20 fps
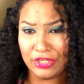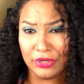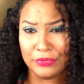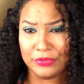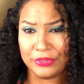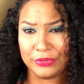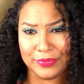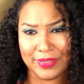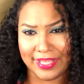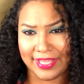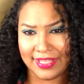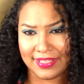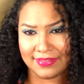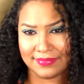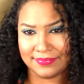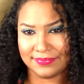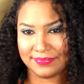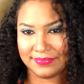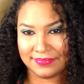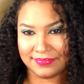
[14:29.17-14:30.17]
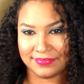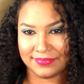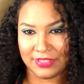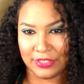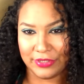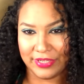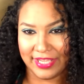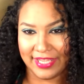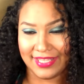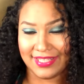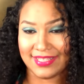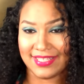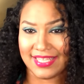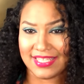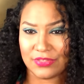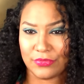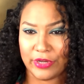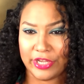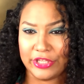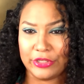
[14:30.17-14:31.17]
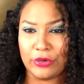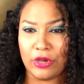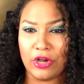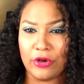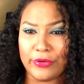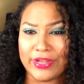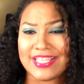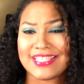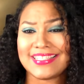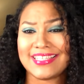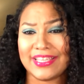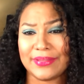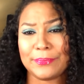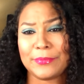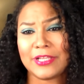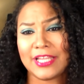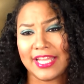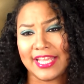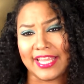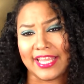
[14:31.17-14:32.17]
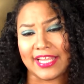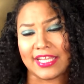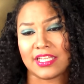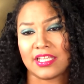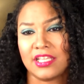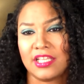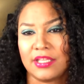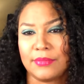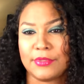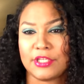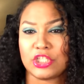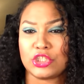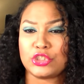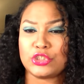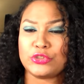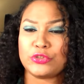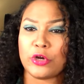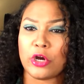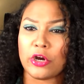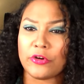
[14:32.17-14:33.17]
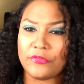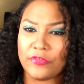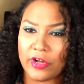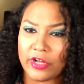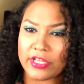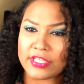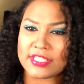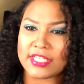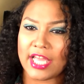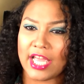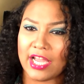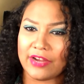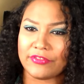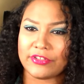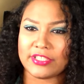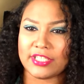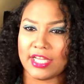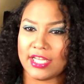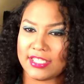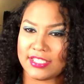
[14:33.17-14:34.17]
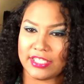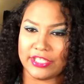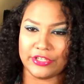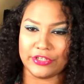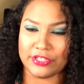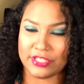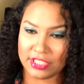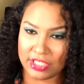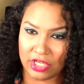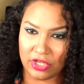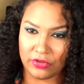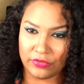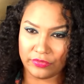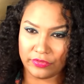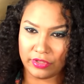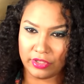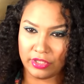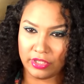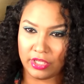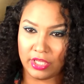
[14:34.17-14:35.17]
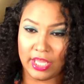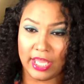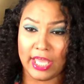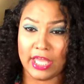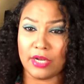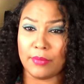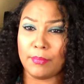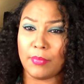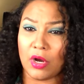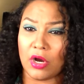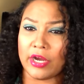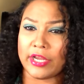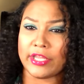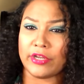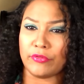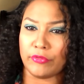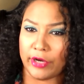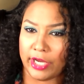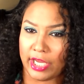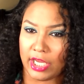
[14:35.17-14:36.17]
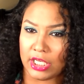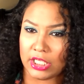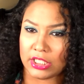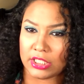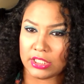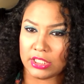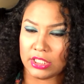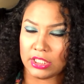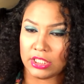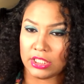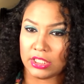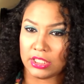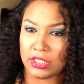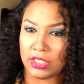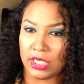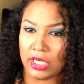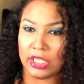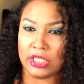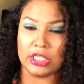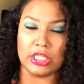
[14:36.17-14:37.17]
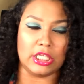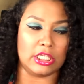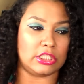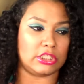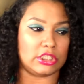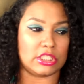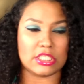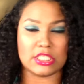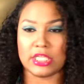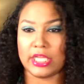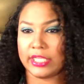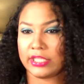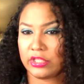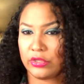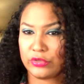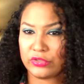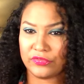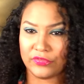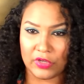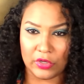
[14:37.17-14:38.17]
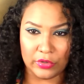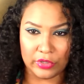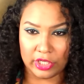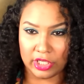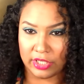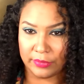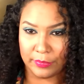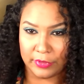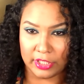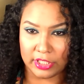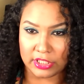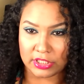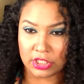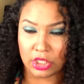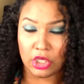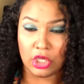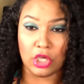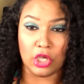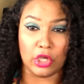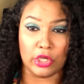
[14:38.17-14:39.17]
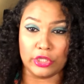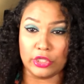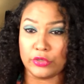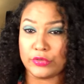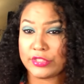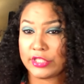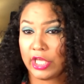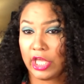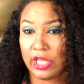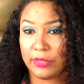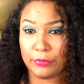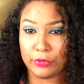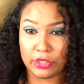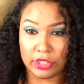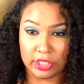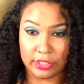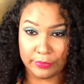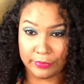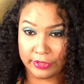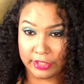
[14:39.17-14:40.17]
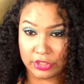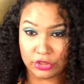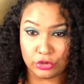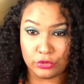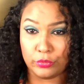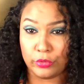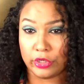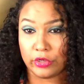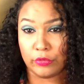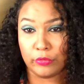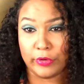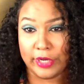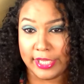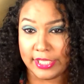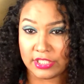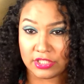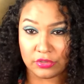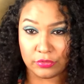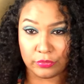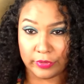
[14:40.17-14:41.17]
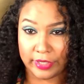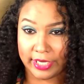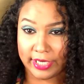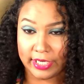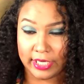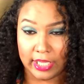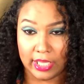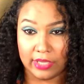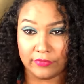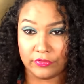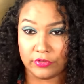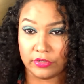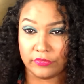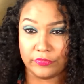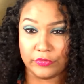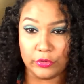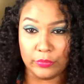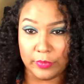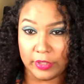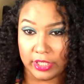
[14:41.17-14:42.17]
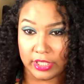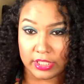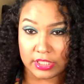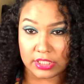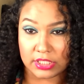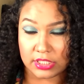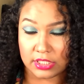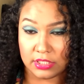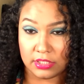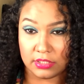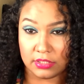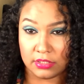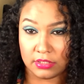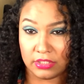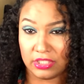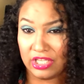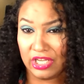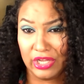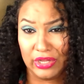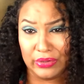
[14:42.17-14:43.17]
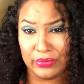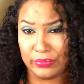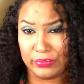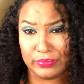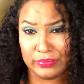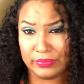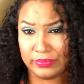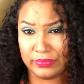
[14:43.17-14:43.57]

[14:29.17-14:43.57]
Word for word: don't do that okay that's why you always get played because you are false advertising yourself at a bargain rate and then just like those phone companies and those cable companies, you want to raise the rate after a few months. No.